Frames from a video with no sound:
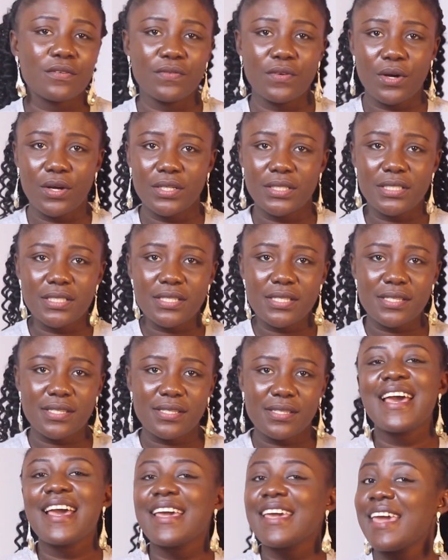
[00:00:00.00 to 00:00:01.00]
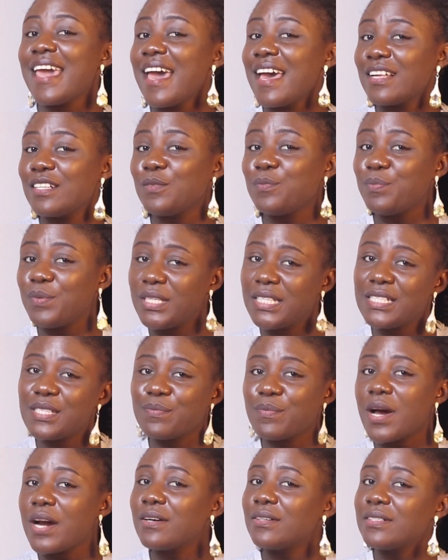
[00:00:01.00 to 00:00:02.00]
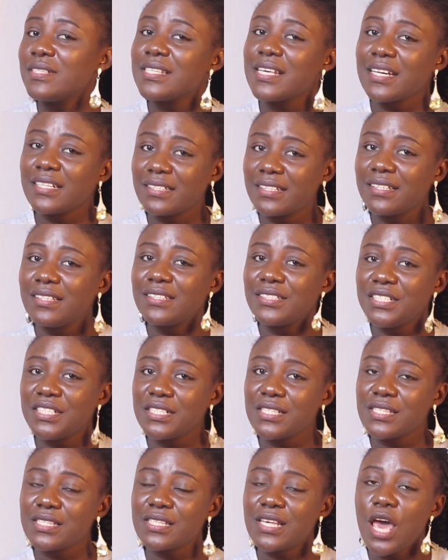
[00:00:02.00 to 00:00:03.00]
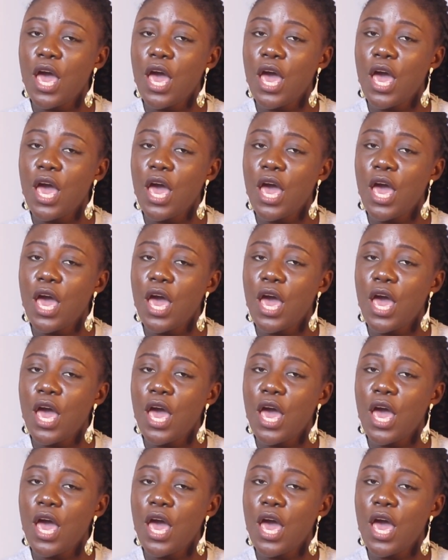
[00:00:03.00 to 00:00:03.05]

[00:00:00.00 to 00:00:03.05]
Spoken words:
of others. Here at Maro Technologies,